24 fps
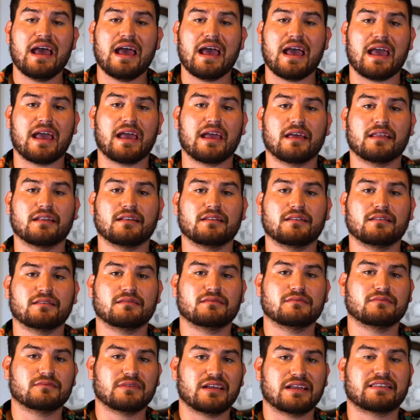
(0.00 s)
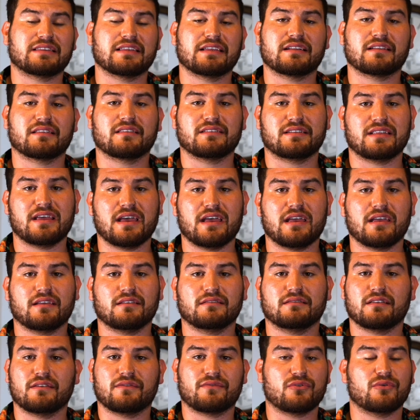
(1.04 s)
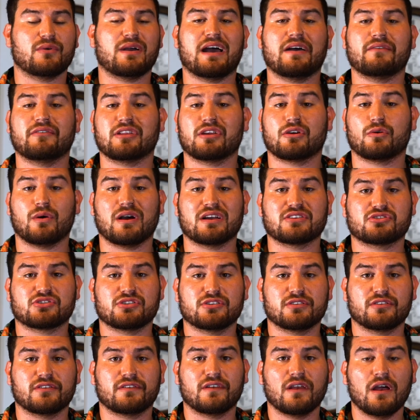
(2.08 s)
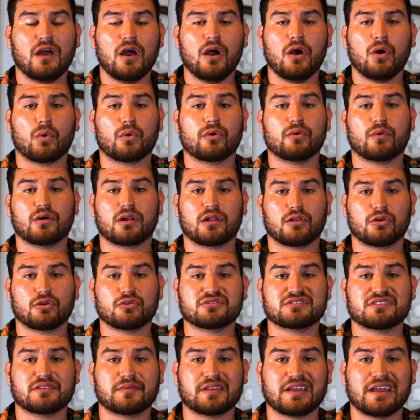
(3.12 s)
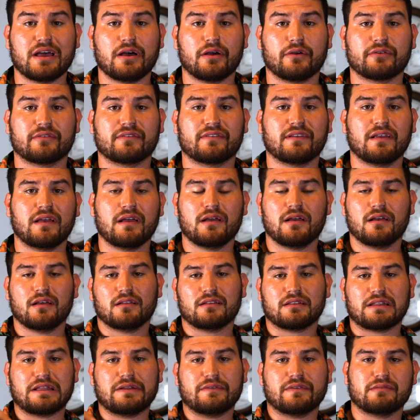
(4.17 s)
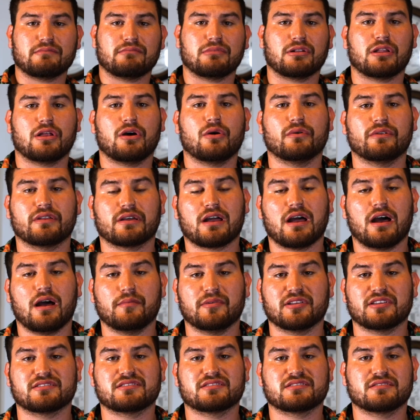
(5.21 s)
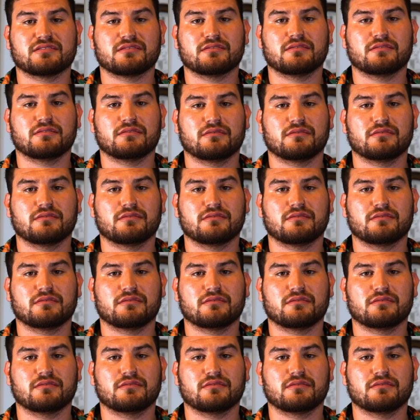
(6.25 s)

And at the end of the day, if you have any questions or you want to learn something else, leave it below in the comments.